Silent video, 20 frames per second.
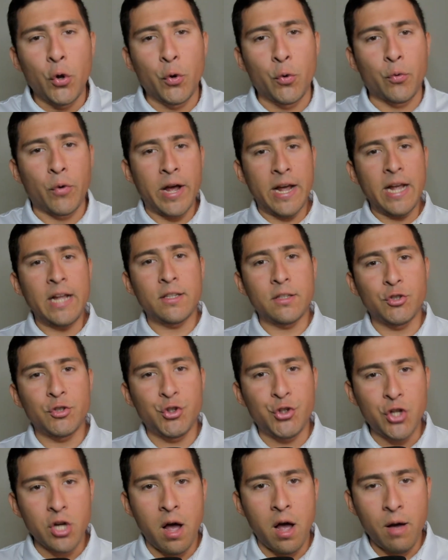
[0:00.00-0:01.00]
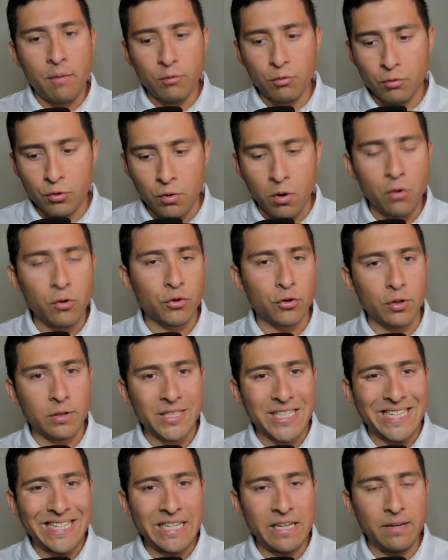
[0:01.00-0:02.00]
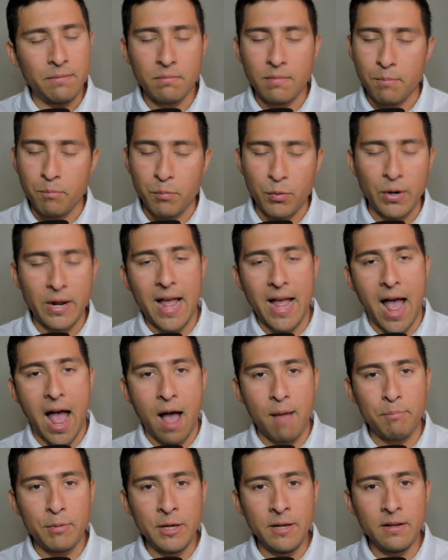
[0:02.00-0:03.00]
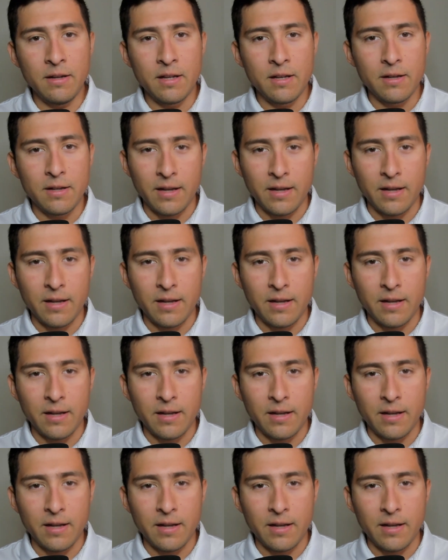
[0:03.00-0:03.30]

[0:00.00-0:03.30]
Great job, CRONOS team. I'm pretty happy.